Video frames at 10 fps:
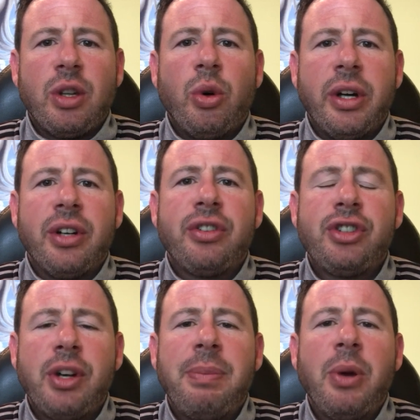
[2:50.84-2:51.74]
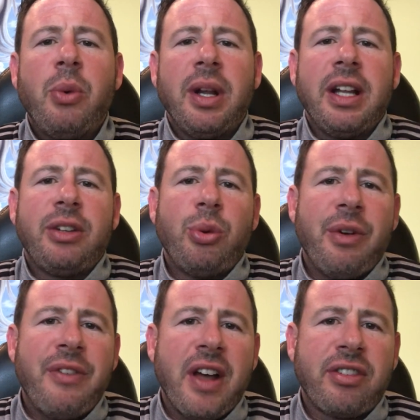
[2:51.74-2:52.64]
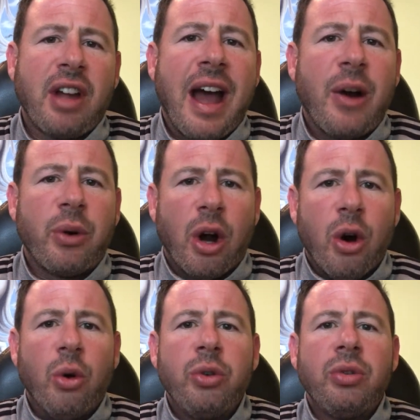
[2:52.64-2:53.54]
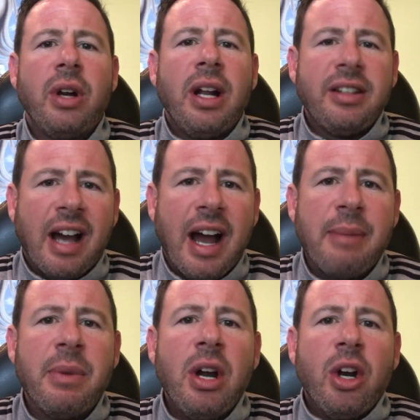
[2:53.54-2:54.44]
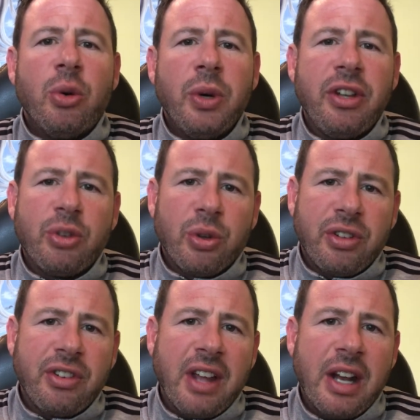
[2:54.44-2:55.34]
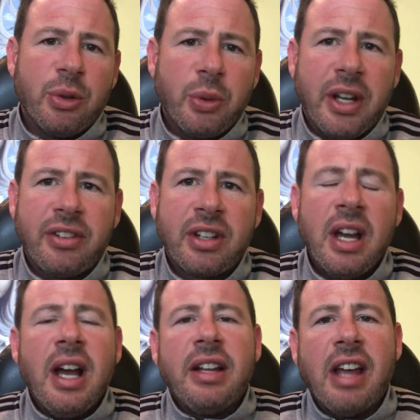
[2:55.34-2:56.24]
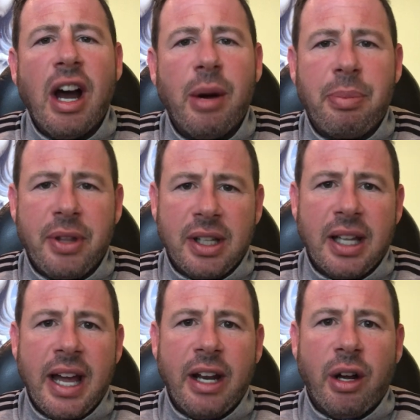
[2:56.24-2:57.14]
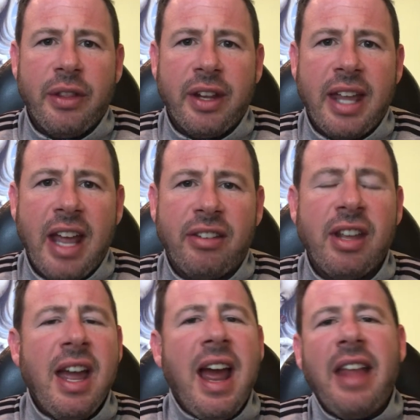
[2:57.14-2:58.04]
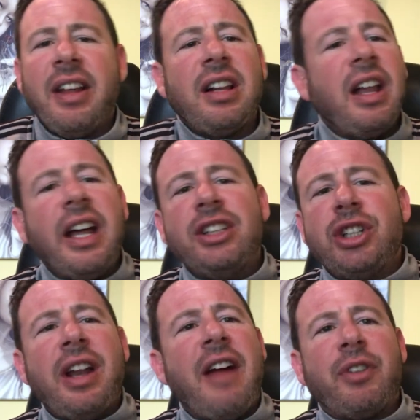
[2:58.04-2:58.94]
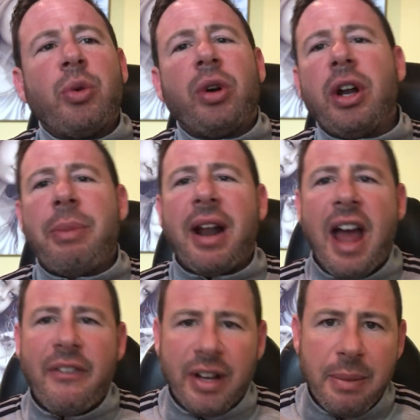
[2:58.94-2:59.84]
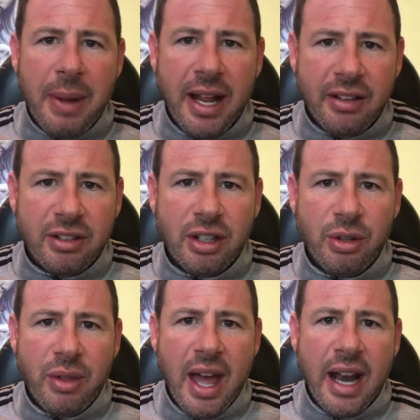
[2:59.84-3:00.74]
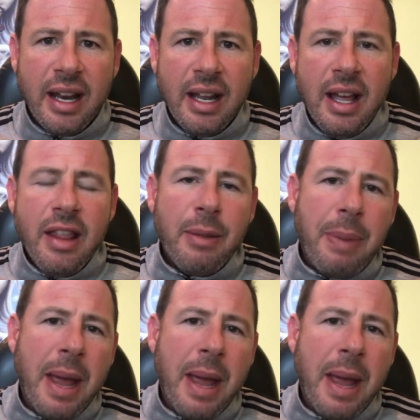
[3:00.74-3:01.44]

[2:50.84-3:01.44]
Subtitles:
lawyers should be willing to invest our own time, resources, and risk to help the client on the case. And the client shouldn't have to worry about having to pay us to do that. The